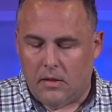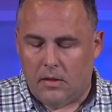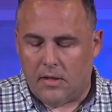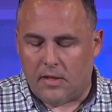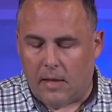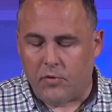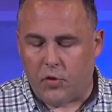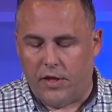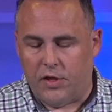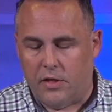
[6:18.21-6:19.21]
Some
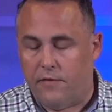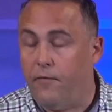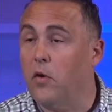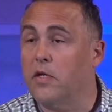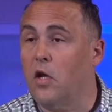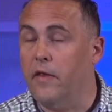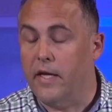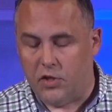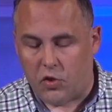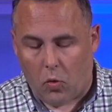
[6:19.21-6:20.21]
traditions focus on the
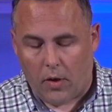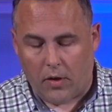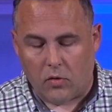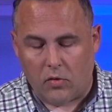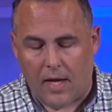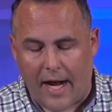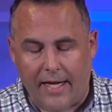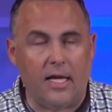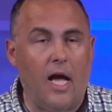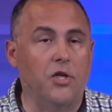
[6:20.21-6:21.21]
historical,
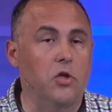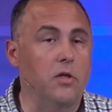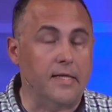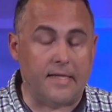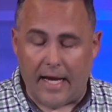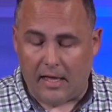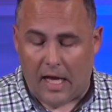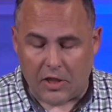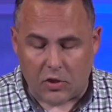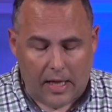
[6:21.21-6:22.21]
ideological, and
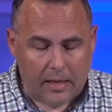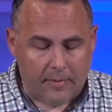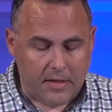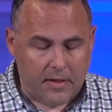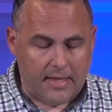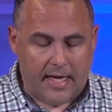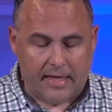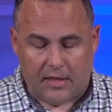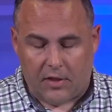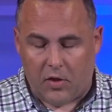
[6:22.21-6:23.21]
psychological elements of the text.
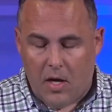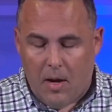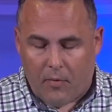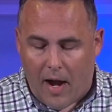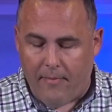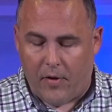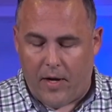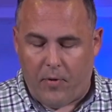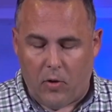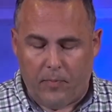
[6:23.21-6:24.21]
Their primary
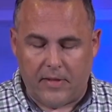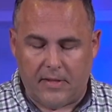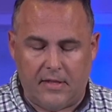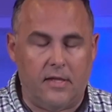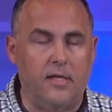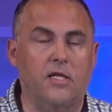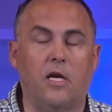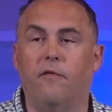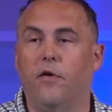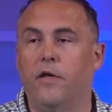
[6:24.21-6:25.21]
purpose is in
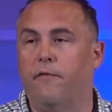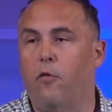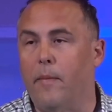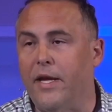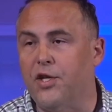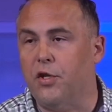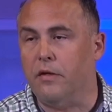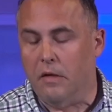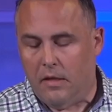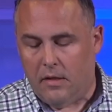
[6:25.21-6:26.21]
discovering the formation
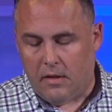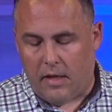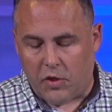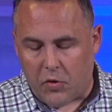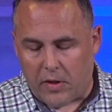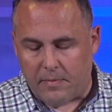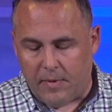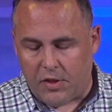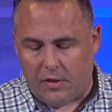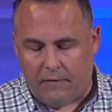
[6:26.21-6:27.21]
and the
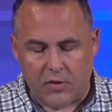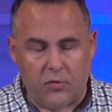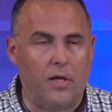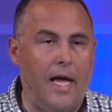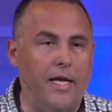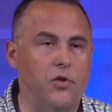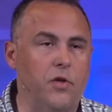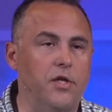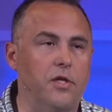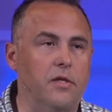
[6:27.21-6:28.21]
transmission of Israelite
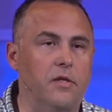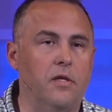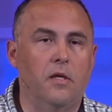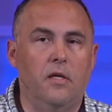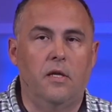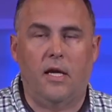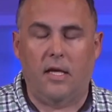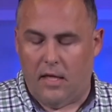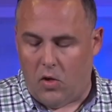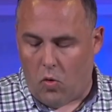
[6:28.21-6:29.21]
traditions in
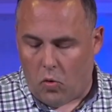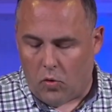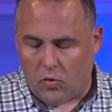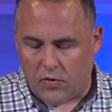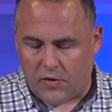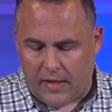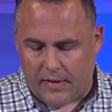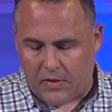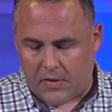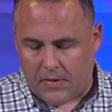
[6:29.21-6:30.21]
the oral
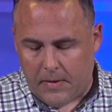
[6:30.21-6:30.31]
sense.